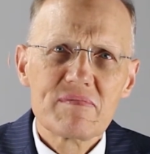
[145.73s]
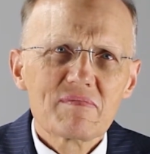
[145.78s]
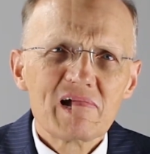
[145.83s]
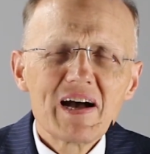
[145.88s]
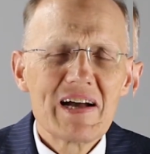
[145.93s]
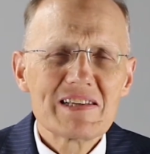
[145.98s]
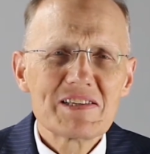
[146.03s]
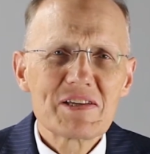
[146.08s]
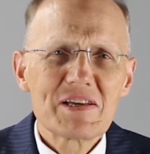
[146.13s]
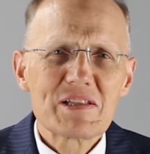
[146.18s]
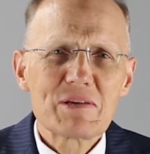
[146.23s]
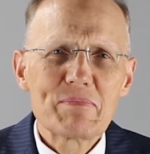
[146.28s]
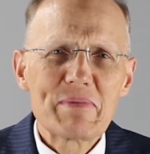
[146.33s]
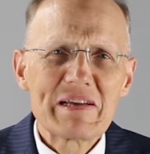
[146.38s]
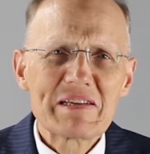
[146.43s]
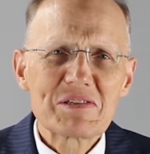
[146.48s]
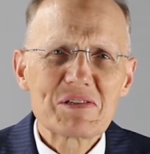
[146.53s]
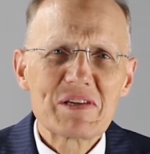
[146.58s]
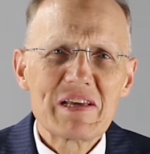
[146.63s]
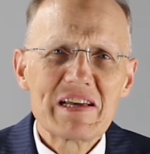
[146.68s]
I'd say the
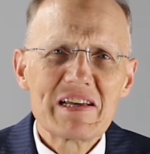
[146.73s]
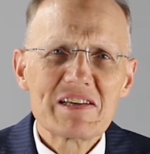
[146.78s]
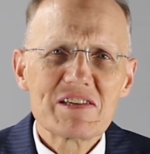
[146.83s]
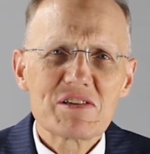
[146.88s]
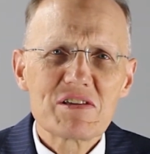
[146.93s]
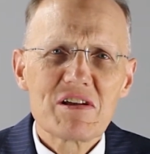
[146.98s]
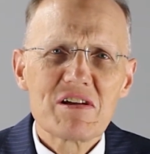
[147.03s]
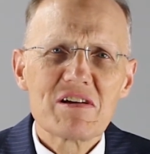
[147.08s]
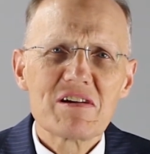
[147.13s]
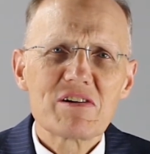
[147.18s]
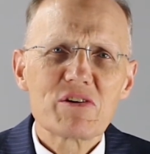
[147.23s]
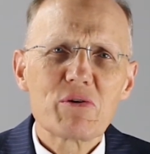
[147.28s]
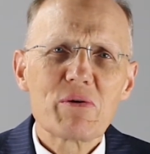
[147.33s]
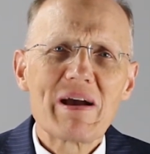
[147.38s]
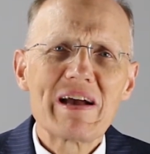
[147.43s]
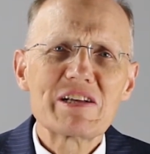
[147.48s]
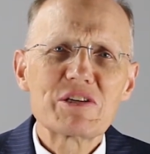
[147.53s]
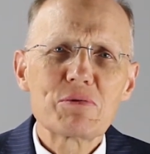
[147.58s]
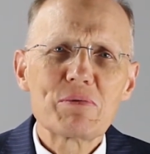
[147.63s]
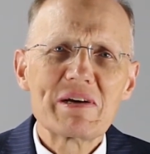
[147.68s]
best days are
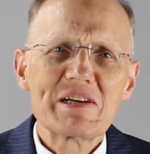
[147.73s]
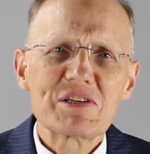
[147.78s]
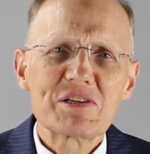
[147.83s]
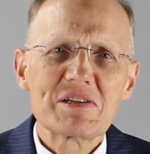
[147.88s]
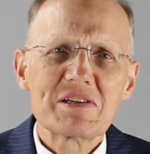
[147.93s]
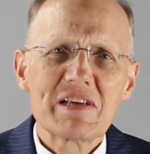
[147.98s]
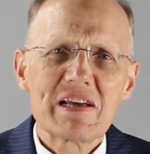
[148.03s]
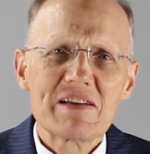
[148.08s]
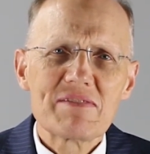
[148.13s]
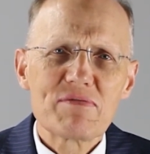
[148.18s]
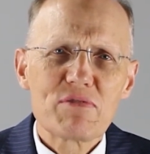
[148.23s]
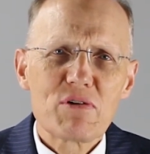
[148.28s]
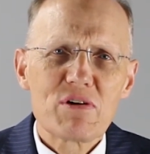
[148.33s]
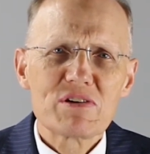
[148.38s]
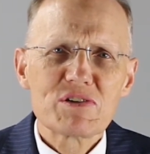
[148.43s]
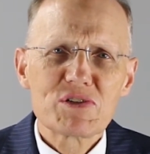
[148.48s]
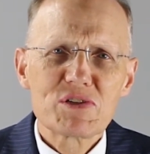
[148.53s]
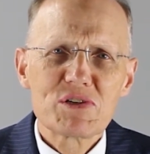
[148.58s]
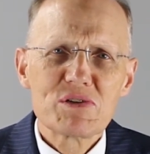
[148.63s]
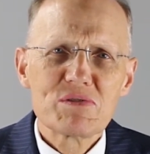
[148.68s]
graduation day for
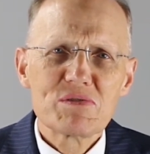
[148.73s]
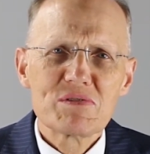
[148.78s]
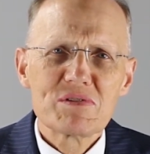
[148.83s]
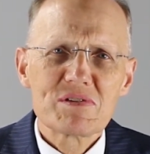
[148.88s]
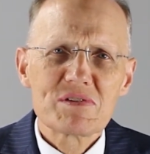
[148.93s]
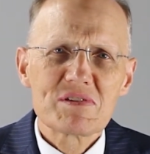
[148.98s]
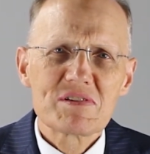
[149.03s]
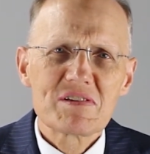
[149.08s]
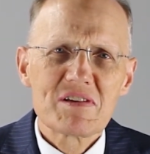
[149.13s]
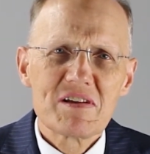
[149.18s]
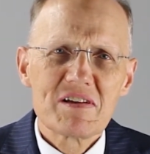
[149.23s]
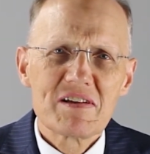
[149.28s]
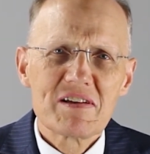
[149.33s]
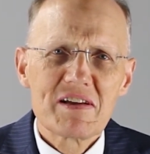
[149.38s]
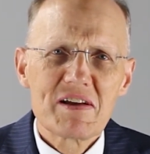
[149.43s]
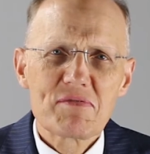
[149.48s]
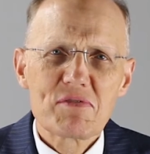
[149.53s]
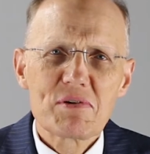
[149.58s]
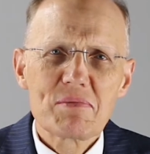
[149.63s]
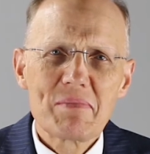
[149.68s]
our students.
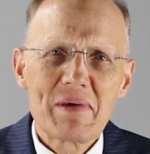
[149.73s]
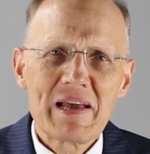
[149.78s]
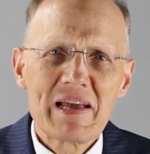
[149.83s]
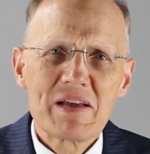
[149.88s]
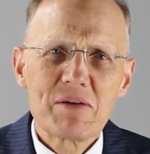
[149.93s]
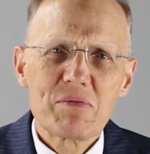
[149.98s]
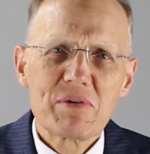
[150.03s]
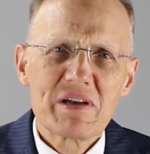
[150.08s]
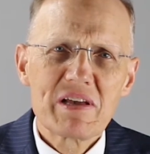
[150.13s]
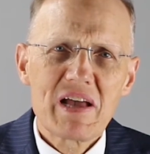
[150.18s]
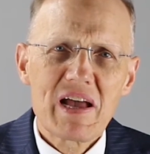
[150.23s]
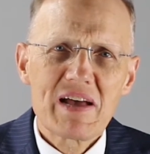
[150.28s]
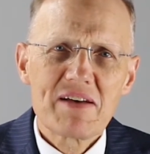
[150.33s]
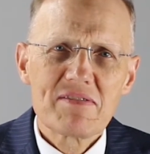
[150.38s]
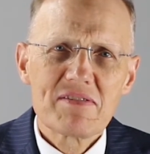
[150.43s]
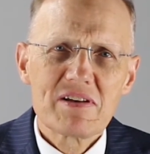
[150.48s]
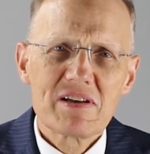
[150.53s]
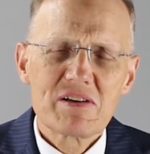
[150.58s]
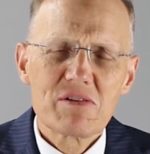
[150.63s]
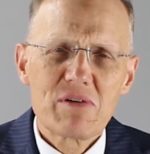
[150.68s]
Every May we have
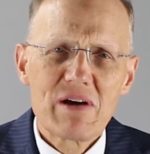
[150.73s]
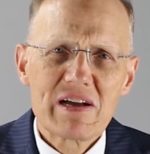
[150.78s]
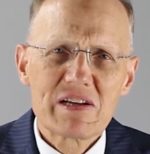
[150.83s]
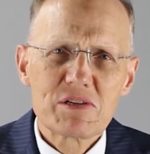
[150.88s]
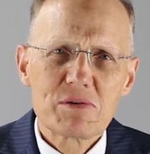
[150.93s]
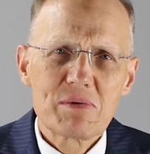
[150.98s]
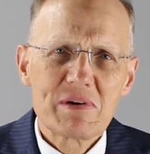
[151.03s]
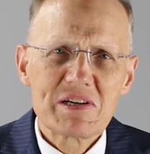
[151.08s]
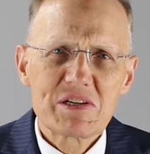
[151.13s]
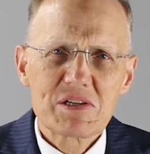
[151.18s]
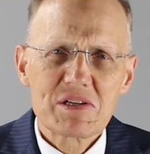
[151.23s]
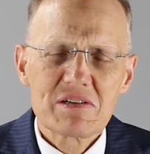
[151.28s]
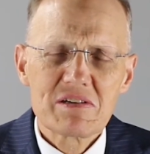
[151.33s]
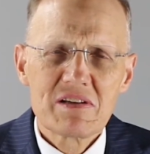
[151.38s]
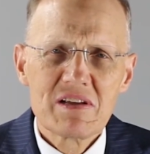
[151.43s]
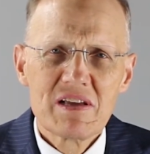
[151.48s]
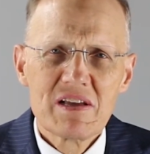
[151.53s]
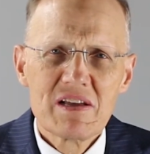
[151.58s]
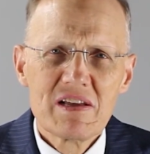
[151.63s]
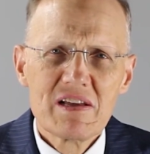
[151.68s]
a graduation
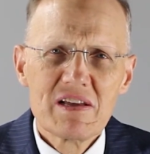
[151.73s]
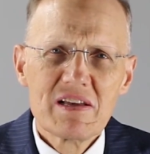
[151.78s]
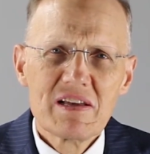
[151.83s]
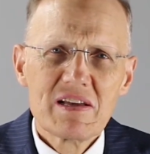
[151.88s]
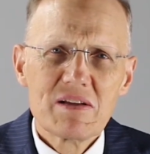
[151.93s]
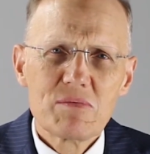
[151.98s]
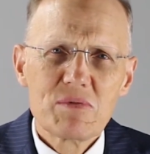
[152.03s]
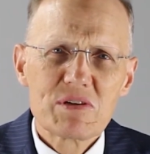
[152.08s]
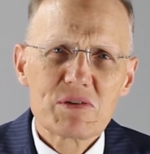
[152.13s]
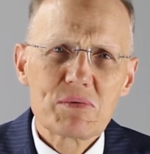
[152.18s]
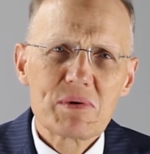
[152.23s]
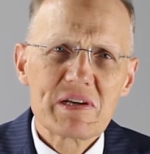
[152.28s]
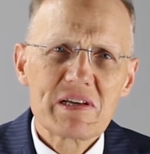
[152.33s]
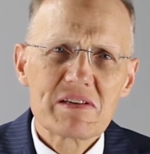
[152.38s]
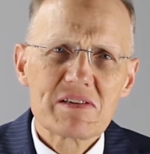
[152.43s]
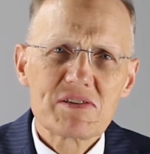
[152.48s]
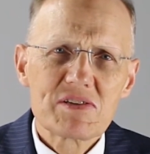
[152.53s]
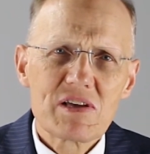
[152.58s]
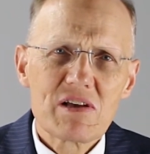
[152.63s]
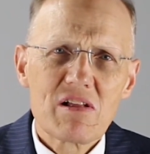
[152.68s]
in which we get
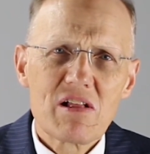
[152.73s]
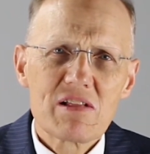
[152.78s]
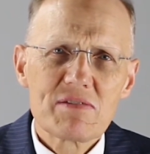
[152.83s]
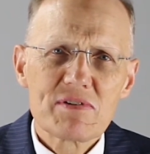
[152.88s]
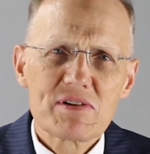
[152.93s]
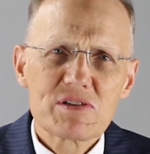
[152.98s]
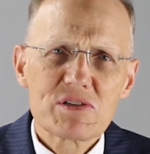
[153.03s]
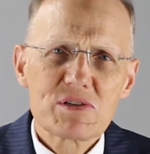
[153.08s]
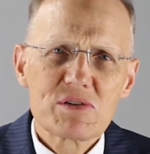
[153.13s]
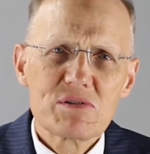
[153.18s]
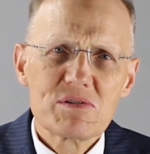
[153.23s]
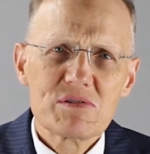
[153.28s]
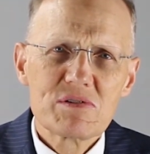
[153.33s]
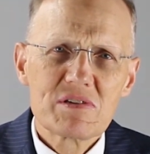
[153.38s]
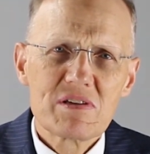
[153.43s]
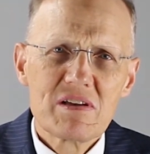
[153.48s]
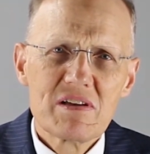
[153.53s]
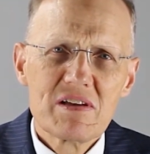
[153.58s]
to see all of our students